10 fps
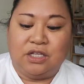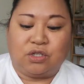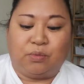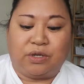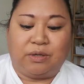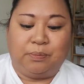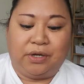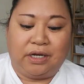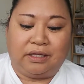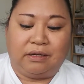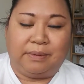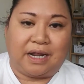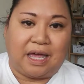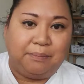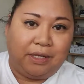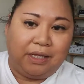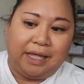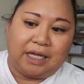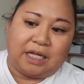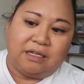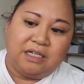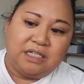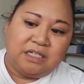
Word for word: So when you put a little bit, I put like a,